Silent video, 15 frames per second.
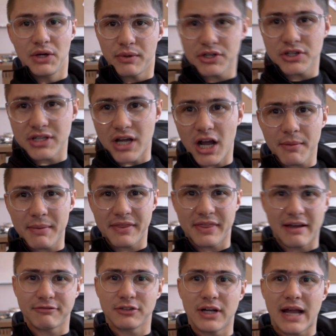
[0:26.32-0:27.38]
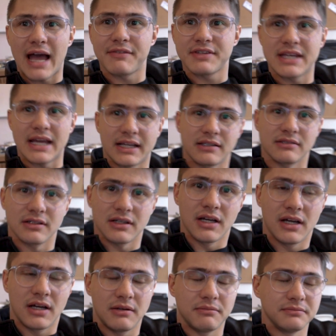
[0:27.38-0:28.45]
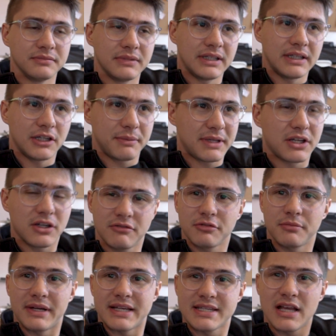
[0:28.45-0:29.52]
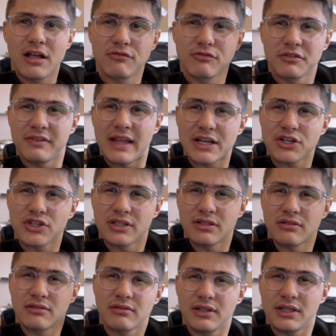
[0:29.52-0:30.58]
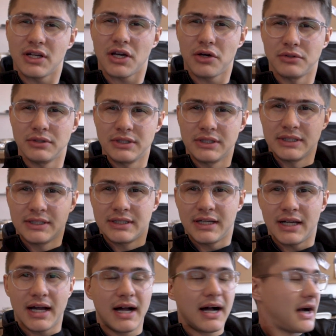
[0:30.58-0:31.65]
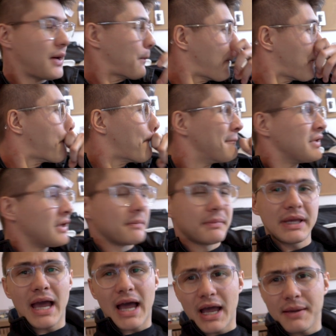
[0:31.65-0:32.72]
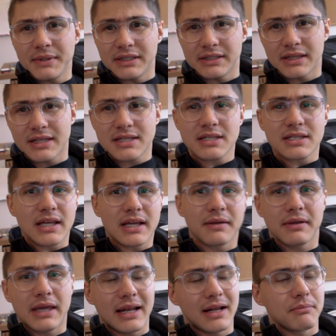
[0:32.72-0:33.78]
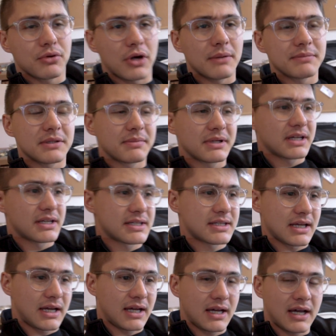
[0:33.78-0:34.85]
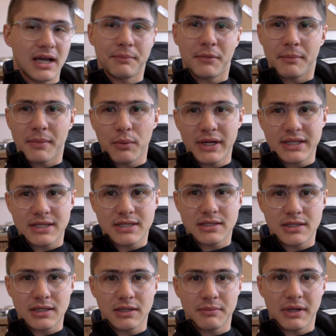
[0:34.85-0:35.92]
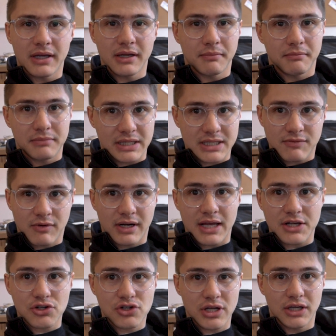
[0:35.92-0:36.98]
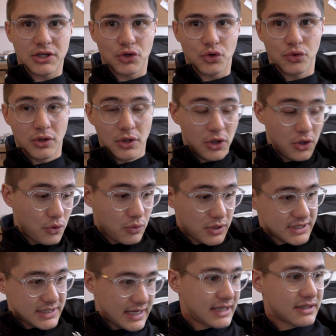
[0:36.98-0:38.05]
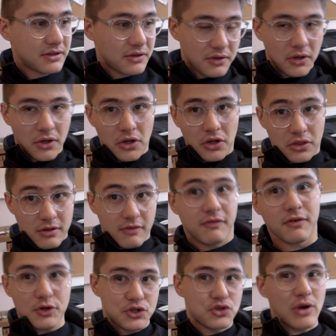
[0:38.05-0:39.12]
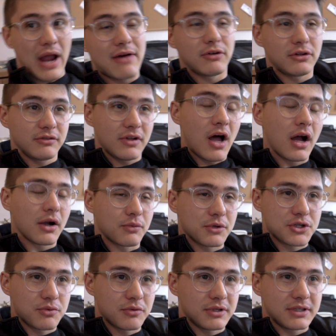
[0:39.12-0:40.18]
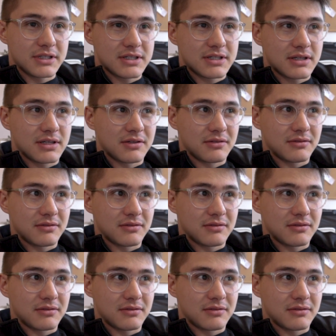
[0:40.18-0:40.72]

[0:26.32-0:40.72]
we should talk about that for a half second. It'll be good for my self-reflection, you know. But yeah, I mean, this is like getting prompted because I'm on my way to see my best friend SJ, who was in the first travel vlog, which was,